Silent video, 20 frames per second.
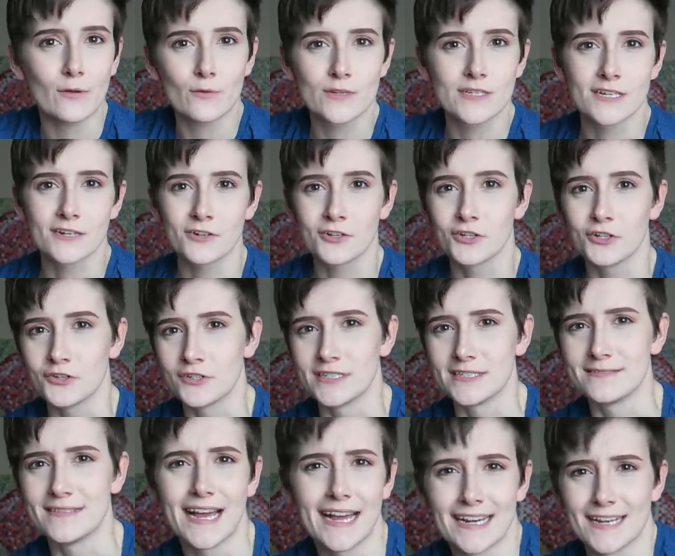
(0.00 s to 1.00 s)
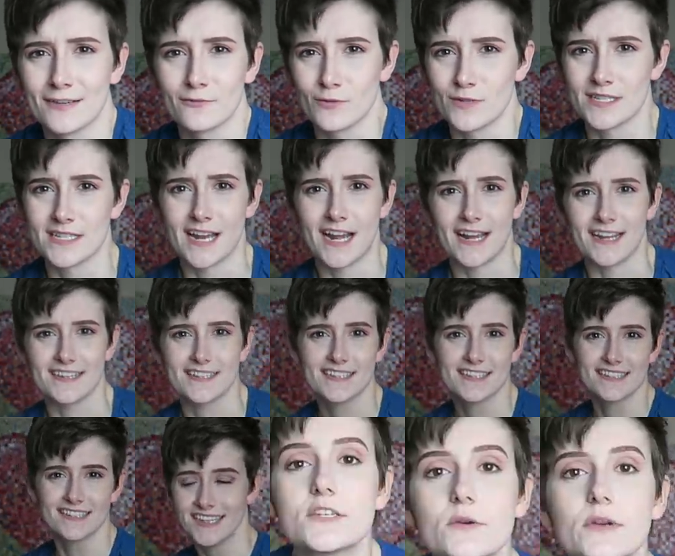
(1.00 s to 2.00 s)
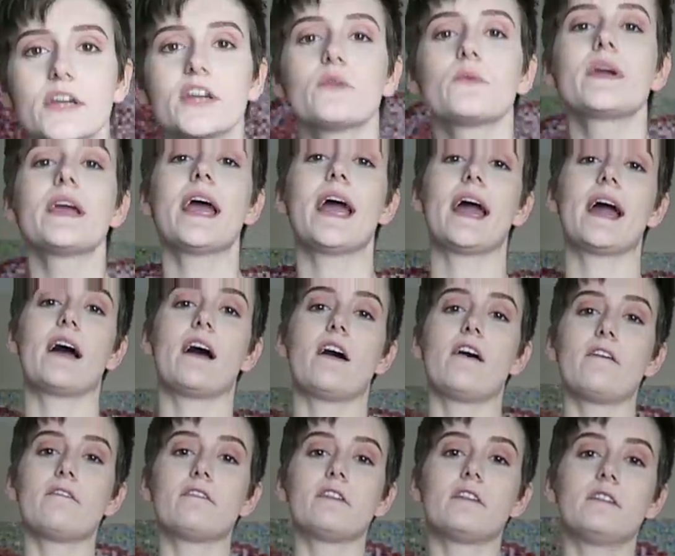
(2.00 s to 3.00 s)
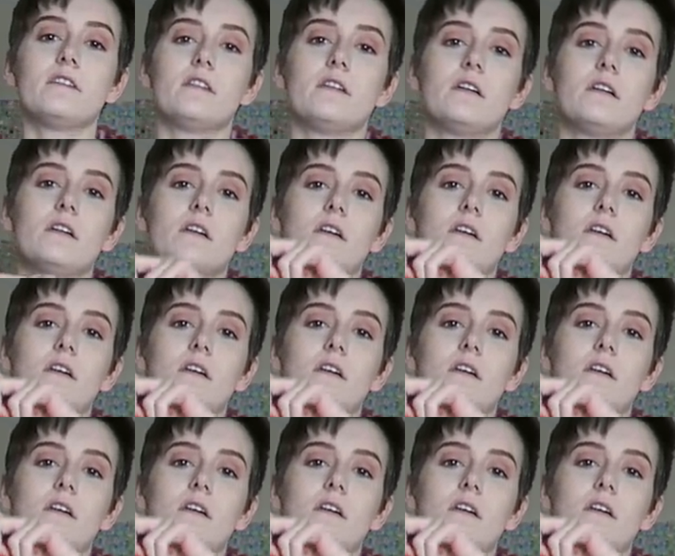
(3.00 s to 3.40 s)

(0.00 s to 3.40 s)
was included and it was nice. So here we have